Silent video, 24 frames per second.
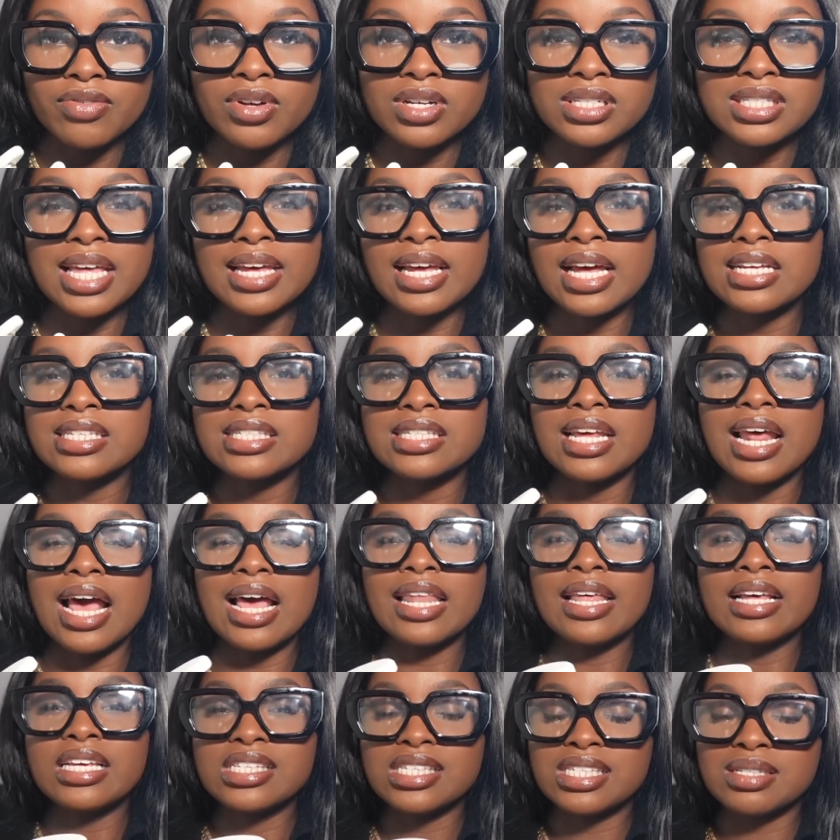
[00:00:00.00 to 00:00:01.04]
Cause like I said, I
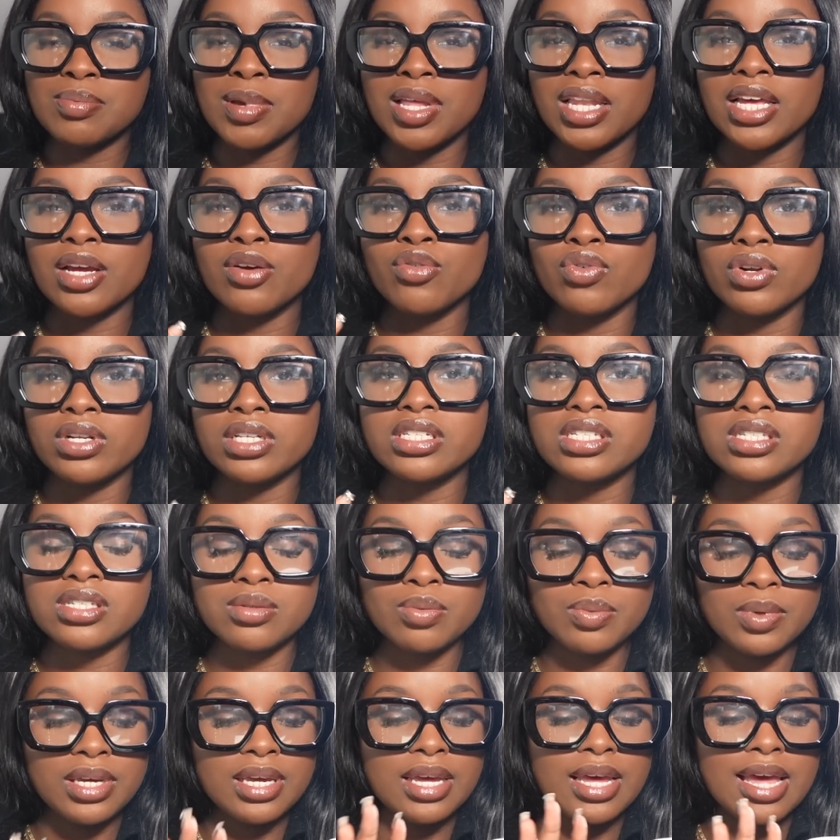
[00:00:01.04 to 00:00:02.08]
like smelling really
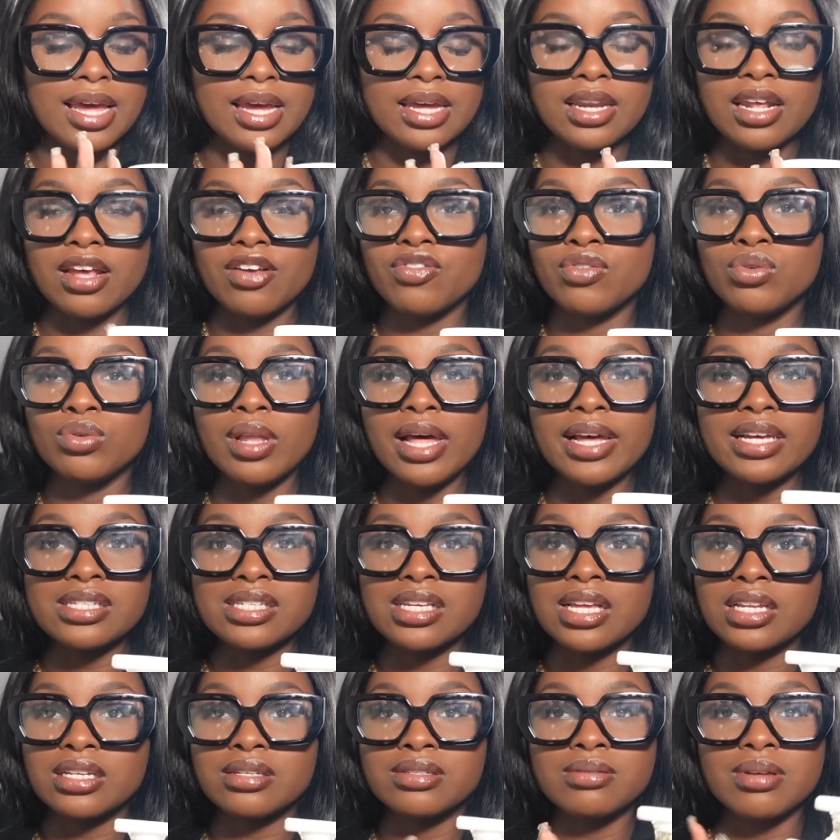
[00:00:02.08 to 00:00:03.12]
sweet, and if you like
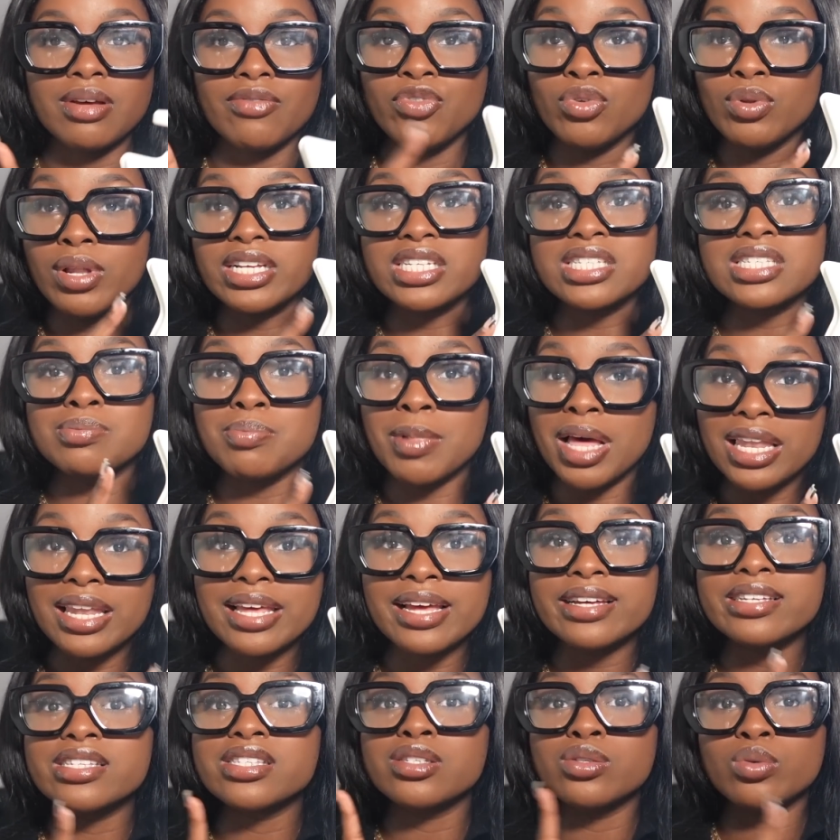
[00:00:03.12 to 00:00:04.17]

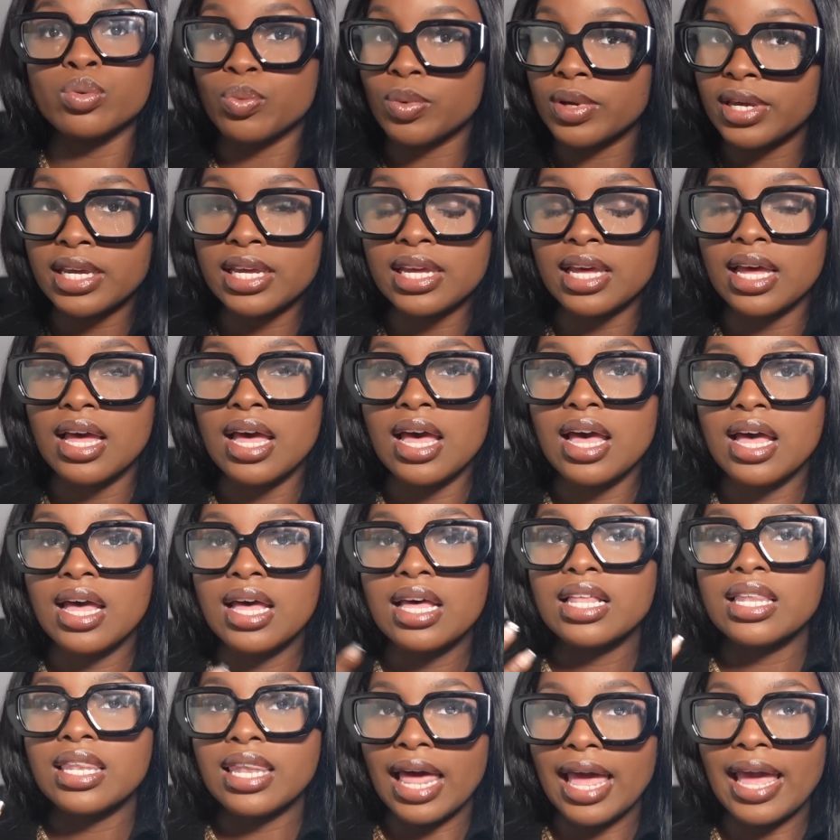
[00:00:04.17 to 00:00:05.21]
smelling sweet,
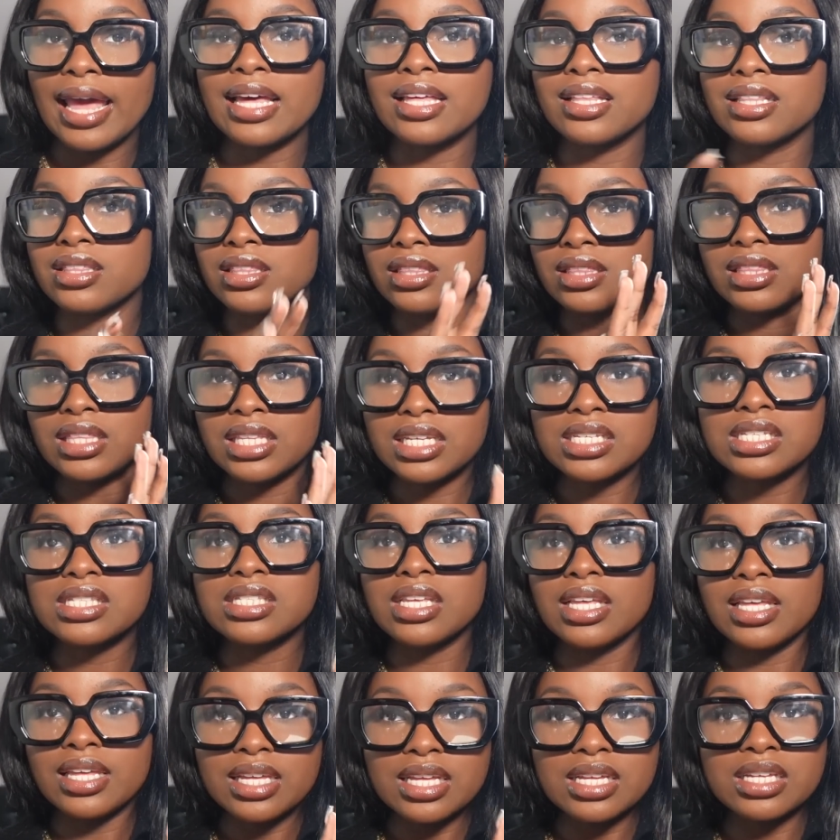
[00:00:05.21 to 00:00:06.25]
like, this
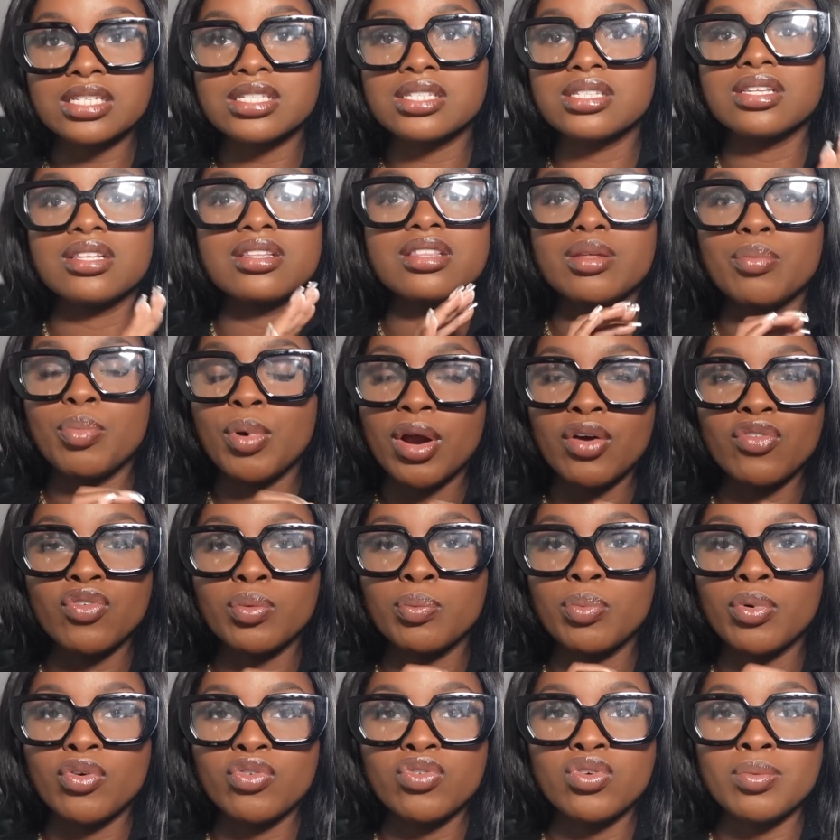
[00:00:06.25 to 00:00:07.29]
is the
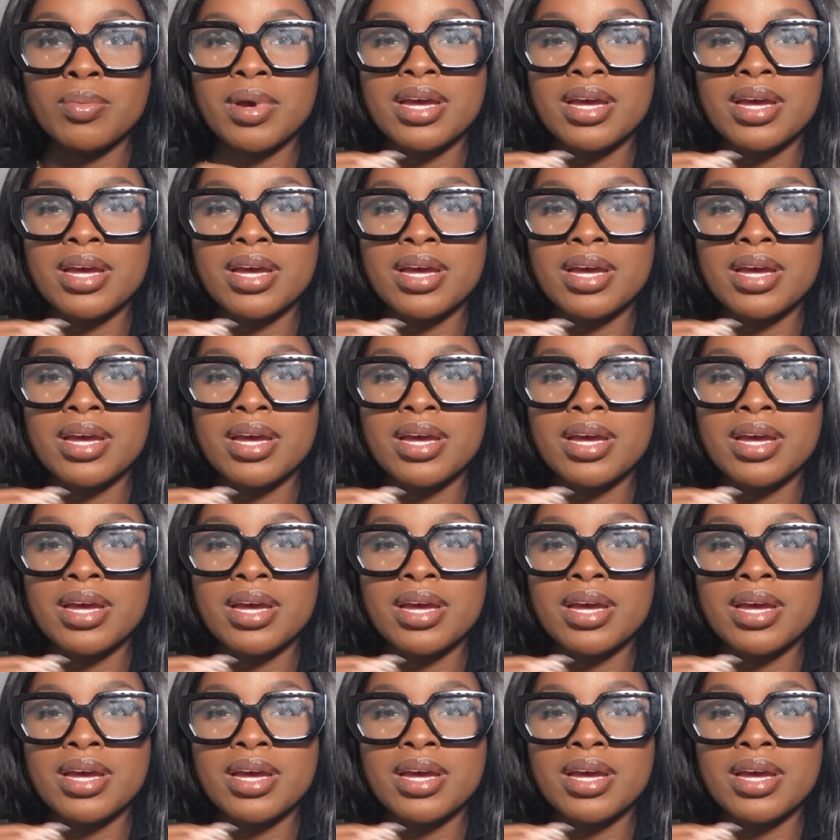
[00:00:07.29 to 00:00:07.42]
perfect perfume.